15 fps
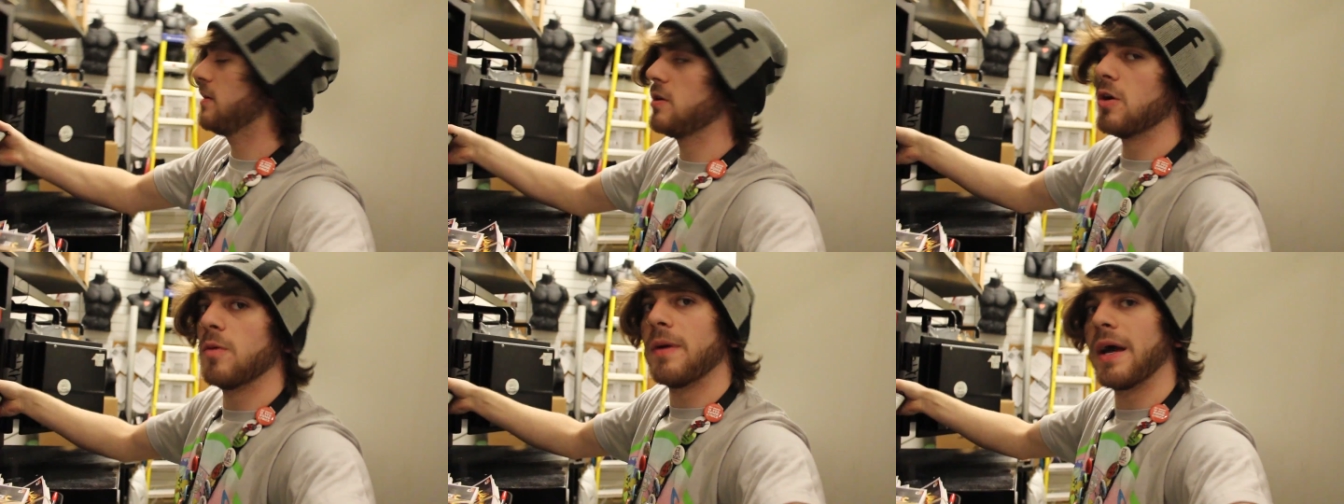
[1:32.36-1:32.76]

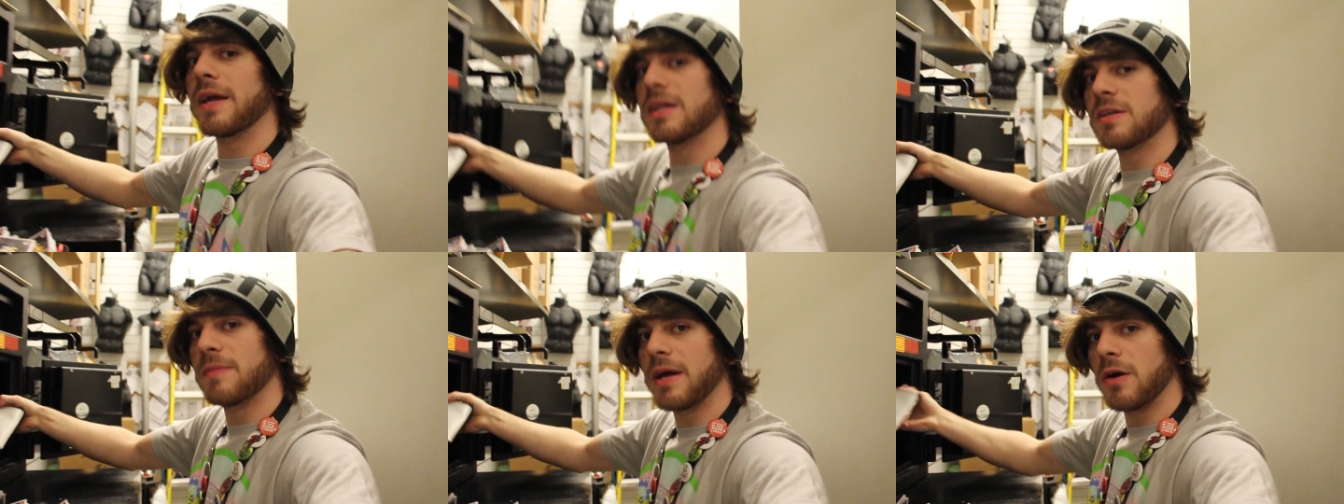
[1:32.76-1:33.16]
go back
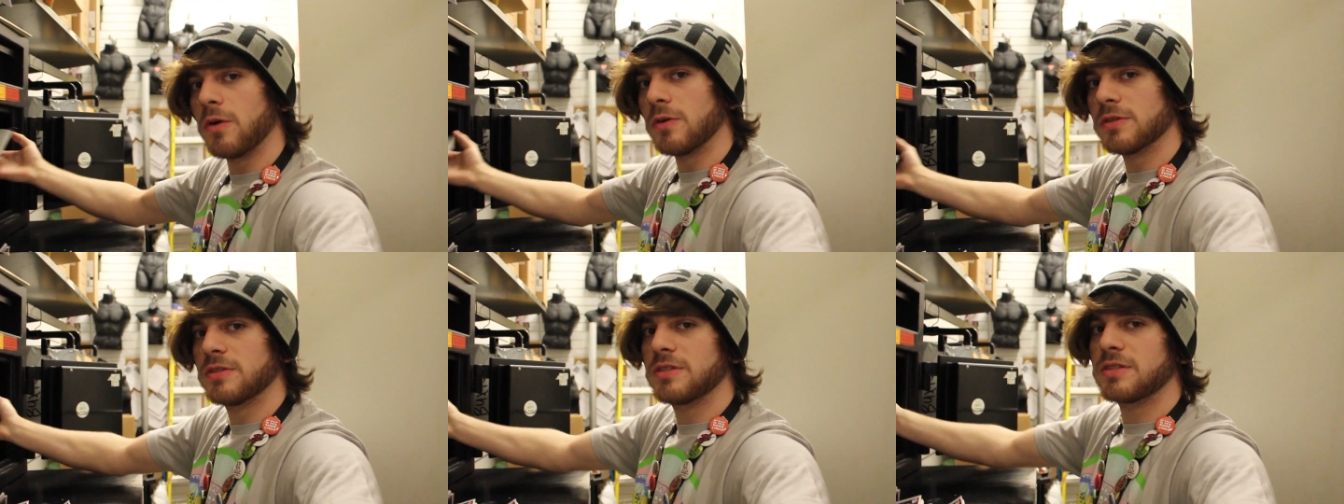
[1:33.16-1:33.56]
into my
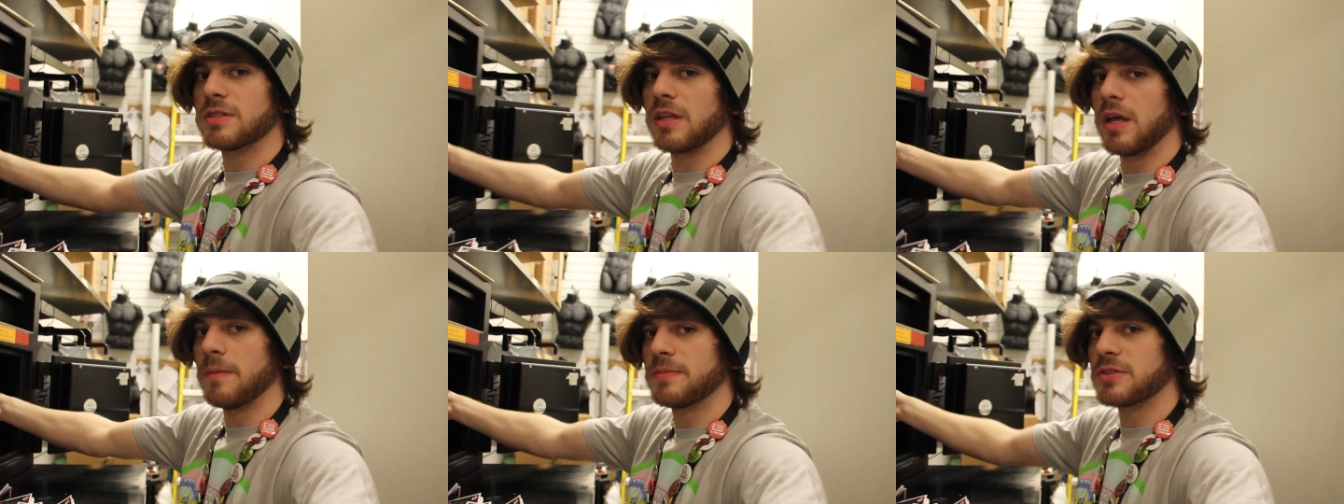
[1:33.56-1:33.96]
old
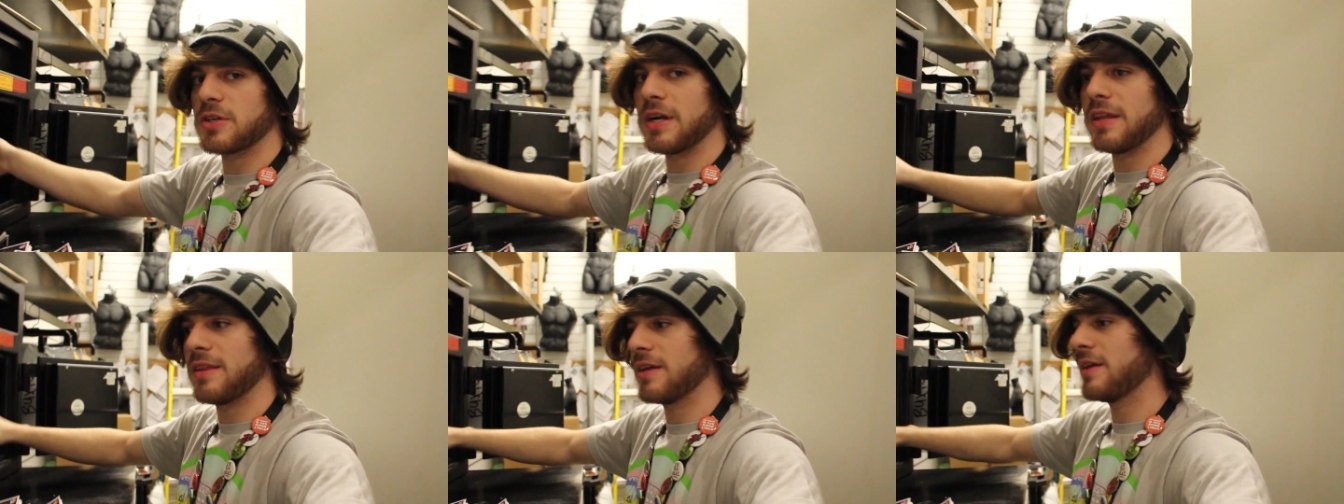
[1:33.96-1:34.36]
slumps or
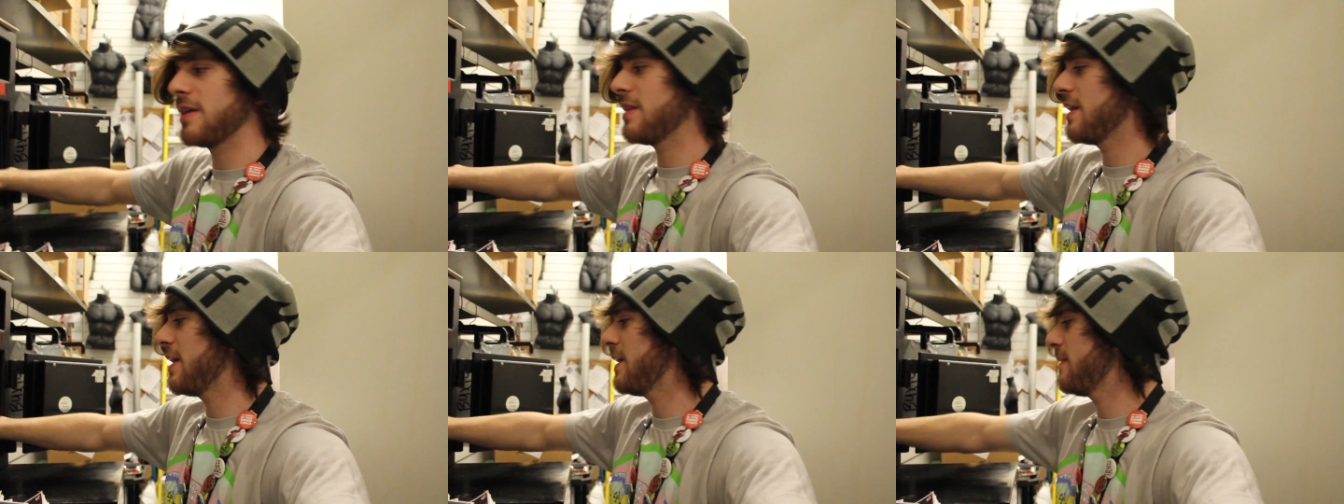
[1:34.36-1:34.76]
anything like
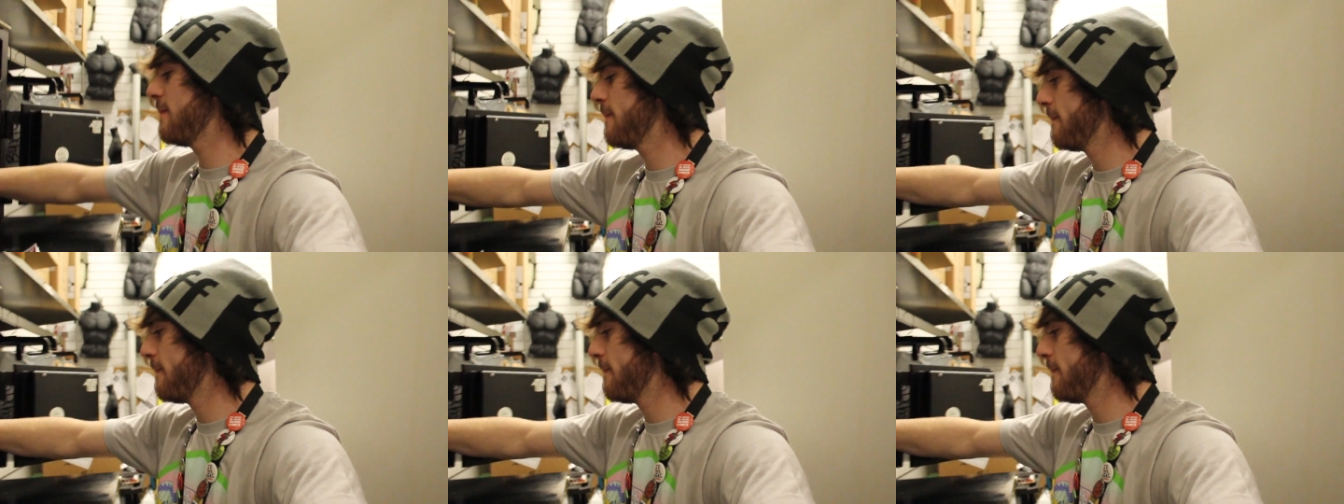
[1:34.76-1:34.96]
that.